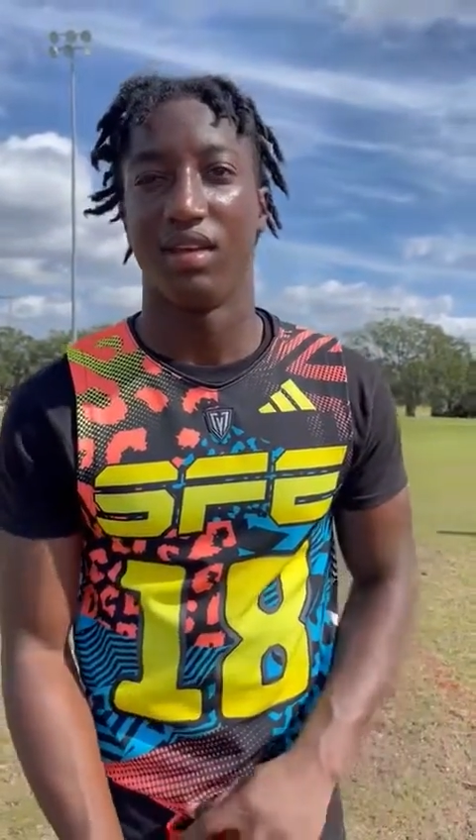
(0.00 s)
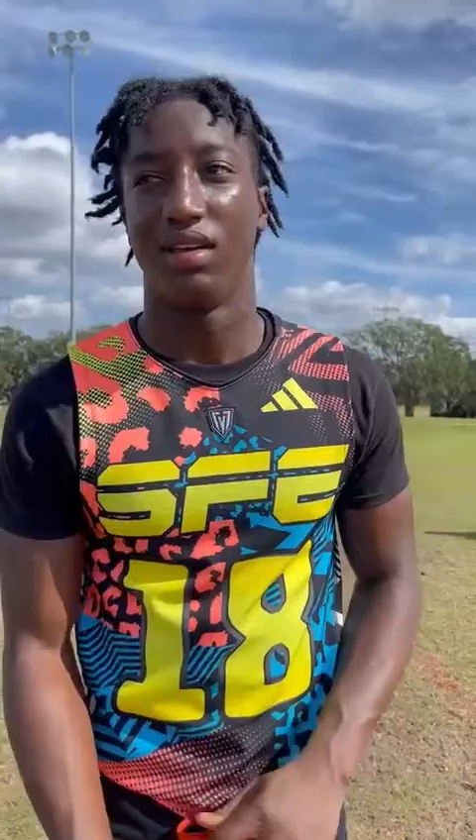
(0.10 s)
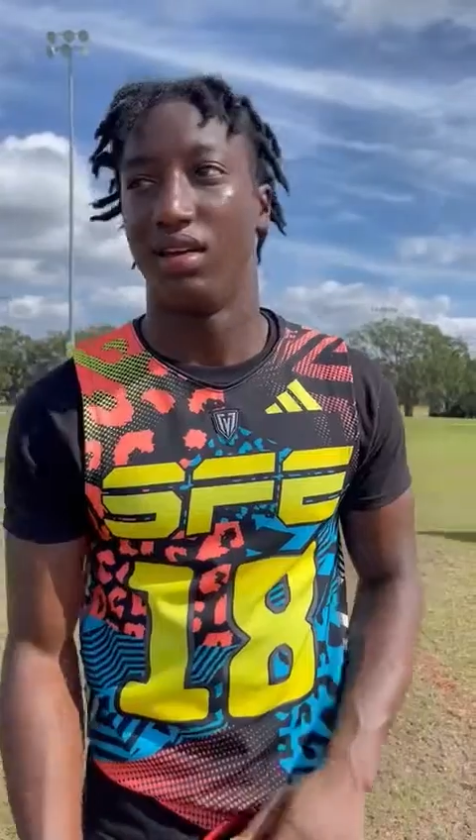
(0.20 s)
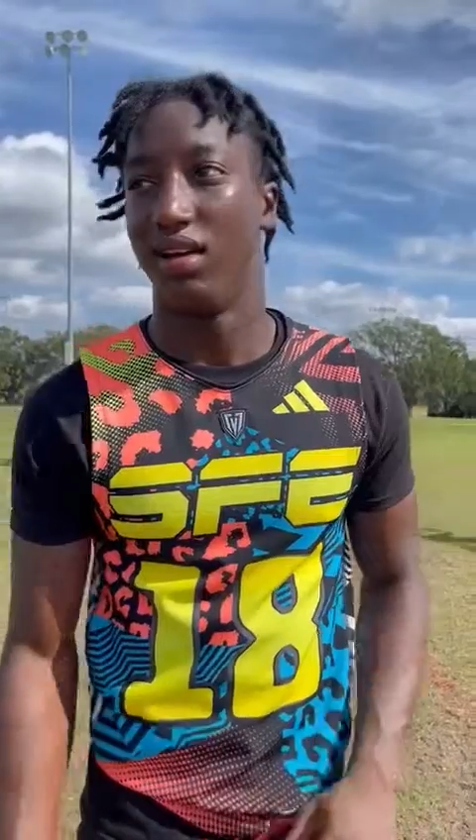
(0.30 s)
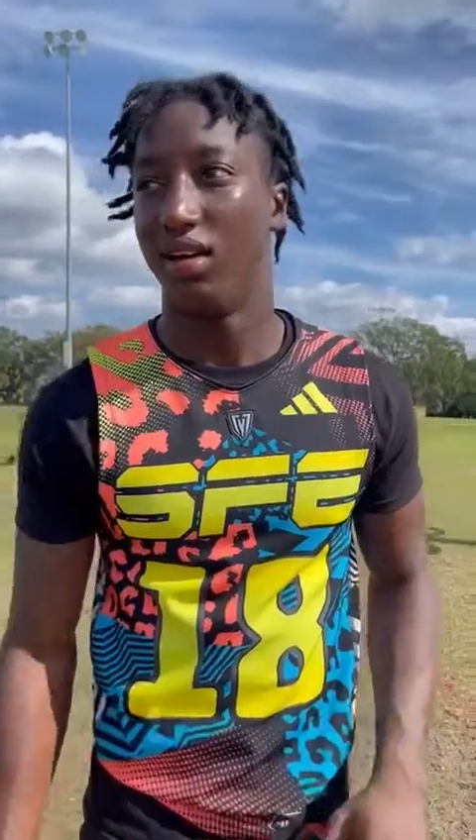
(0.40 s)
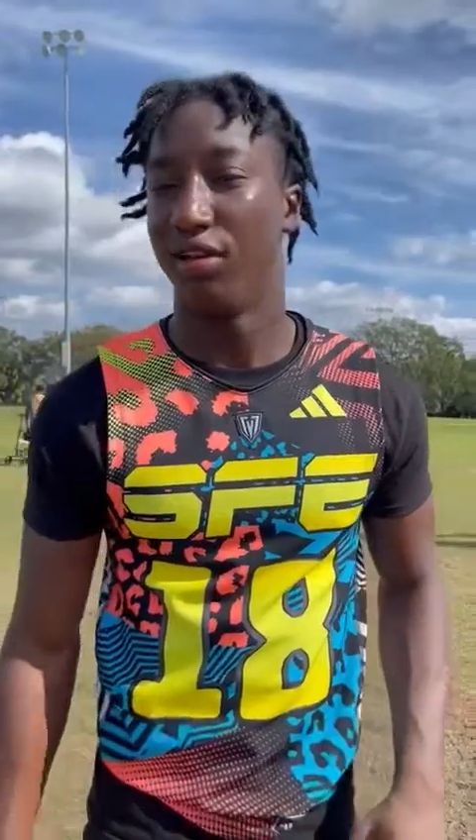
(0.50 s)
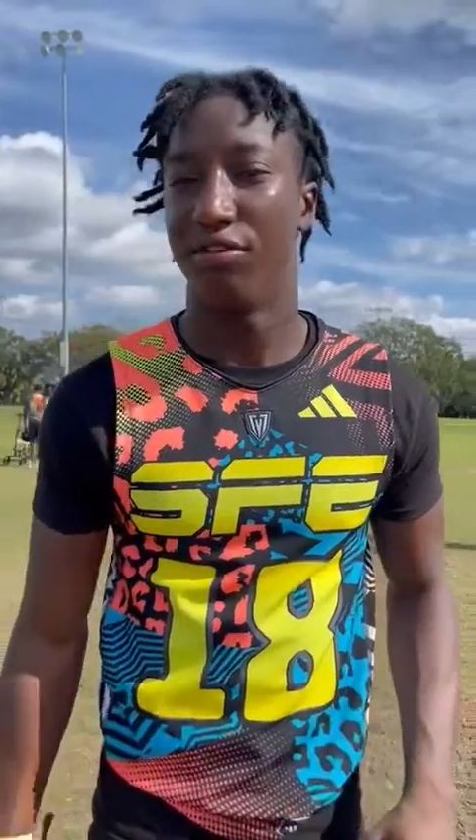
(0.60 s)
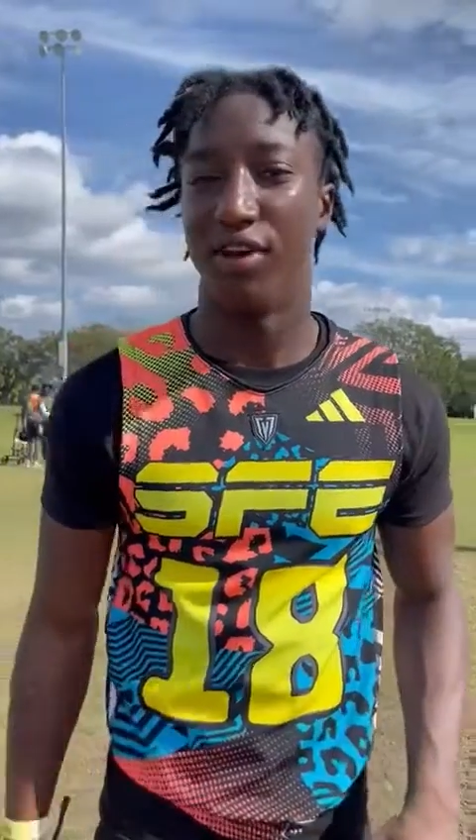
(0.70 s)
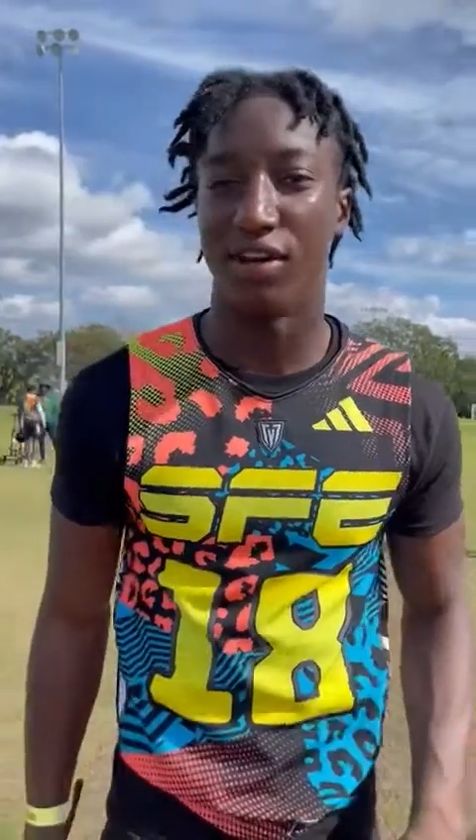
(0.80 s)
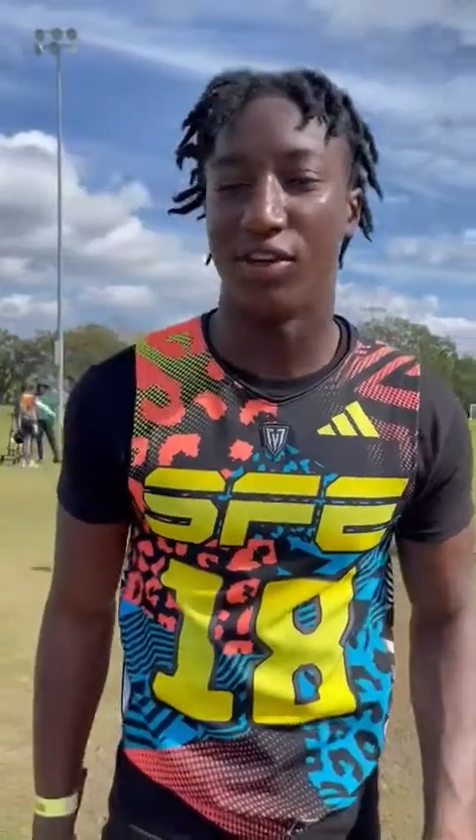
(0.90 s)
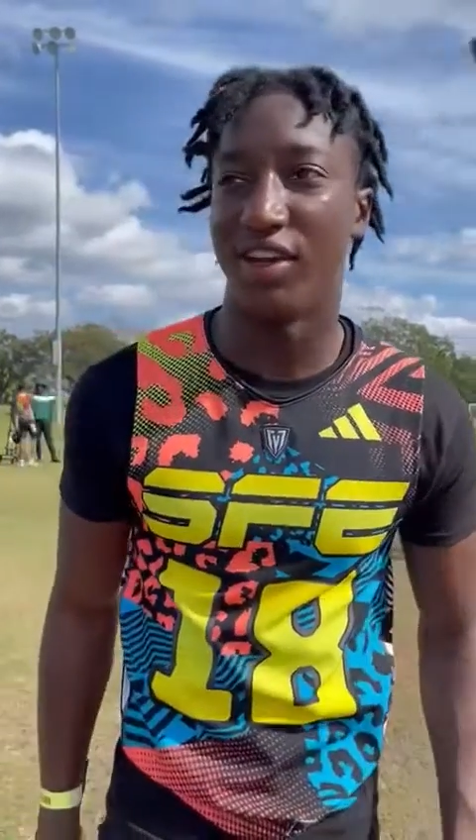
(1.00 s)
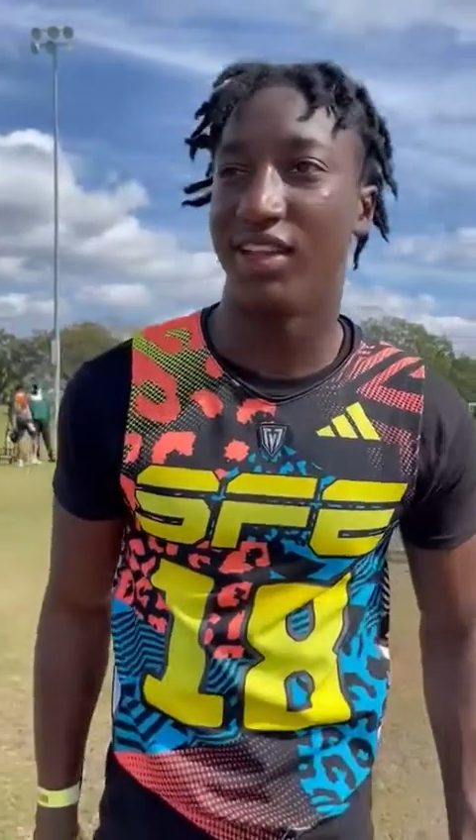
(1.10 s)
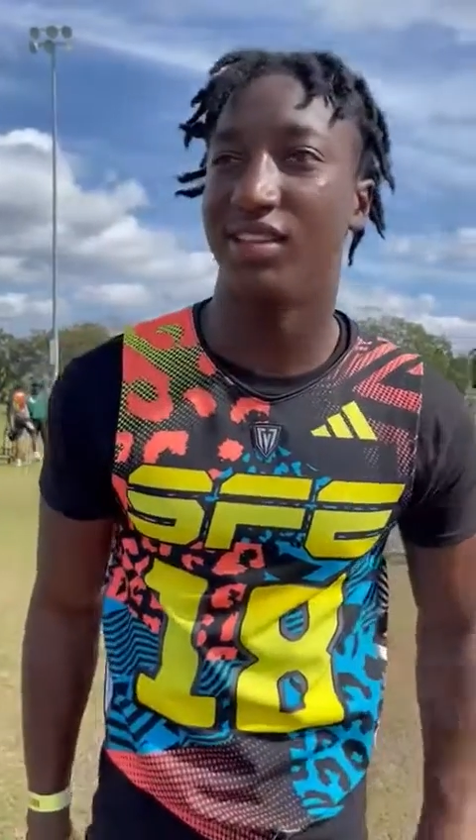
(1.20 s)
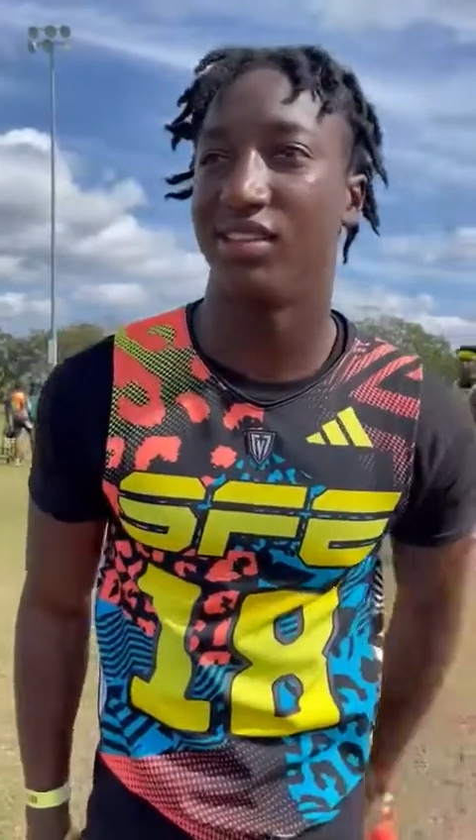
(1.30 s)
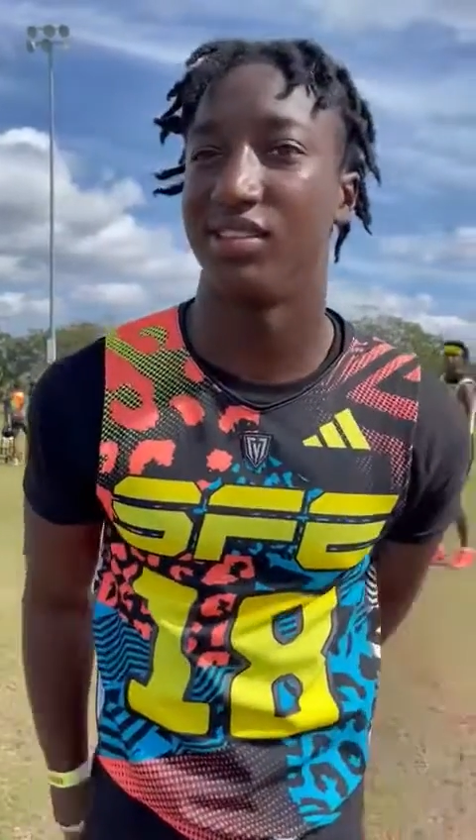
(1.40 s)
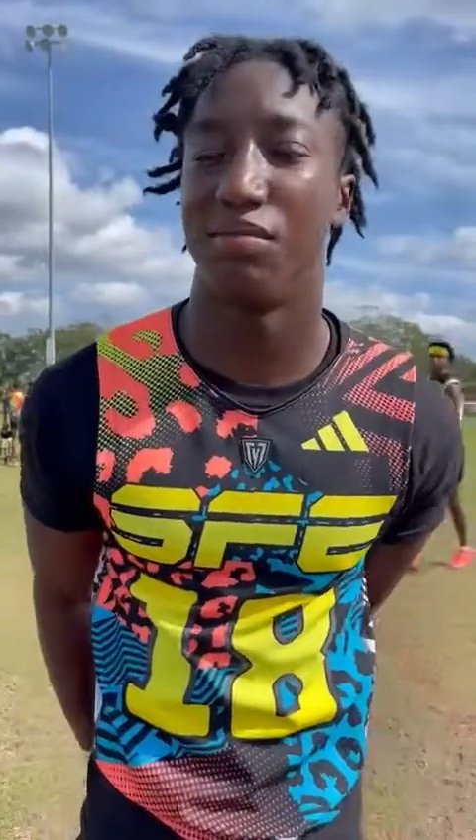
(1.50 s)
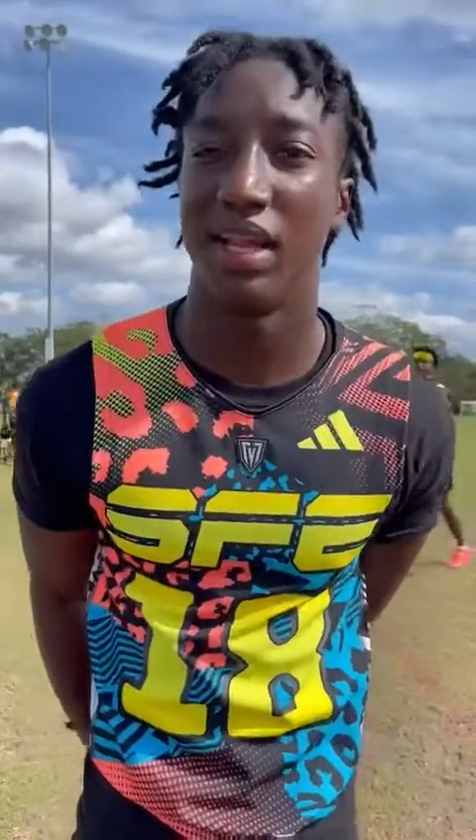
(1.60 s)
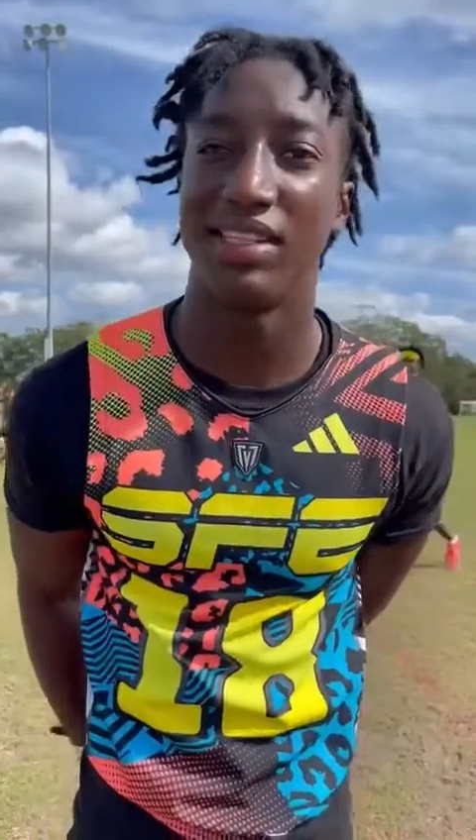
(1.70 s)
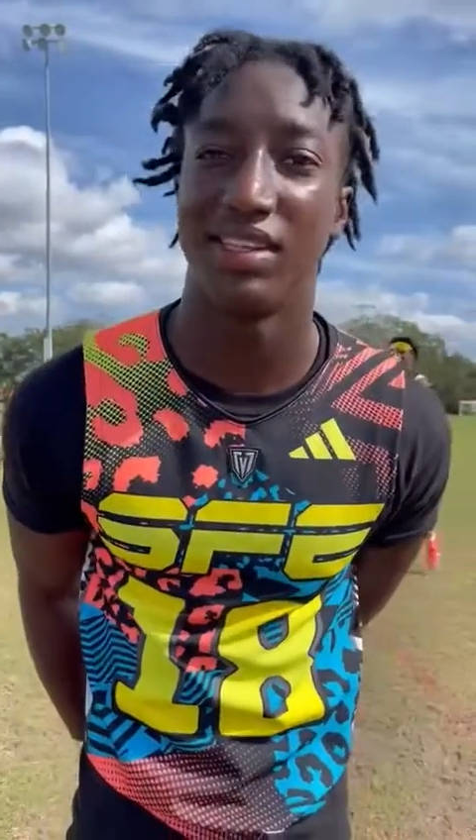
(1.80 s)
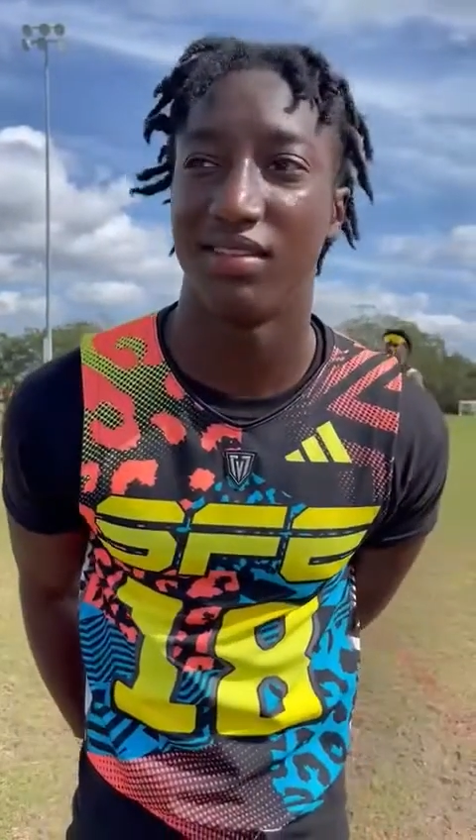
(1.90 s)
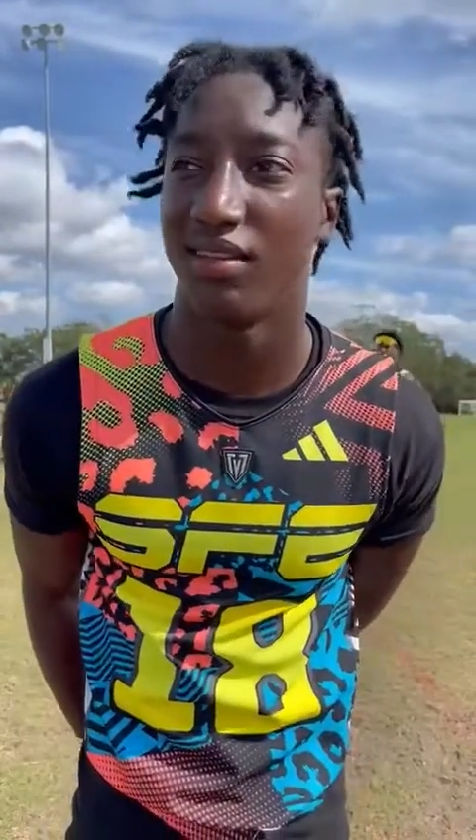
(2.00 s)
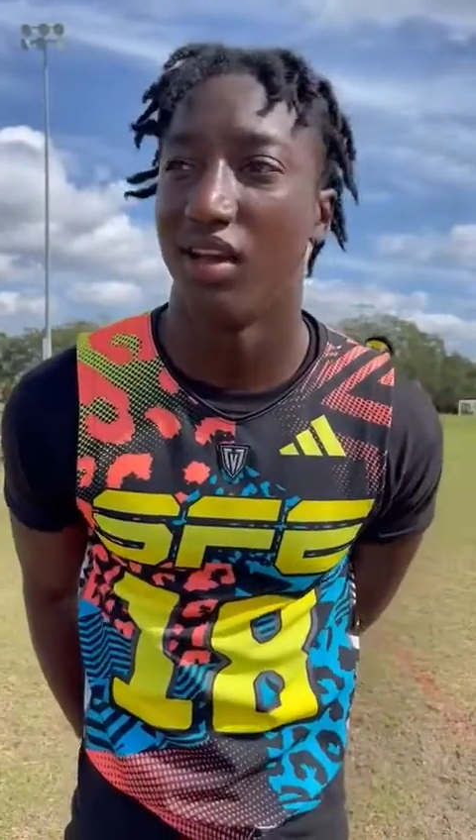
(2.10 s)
It felt great. It's a blessing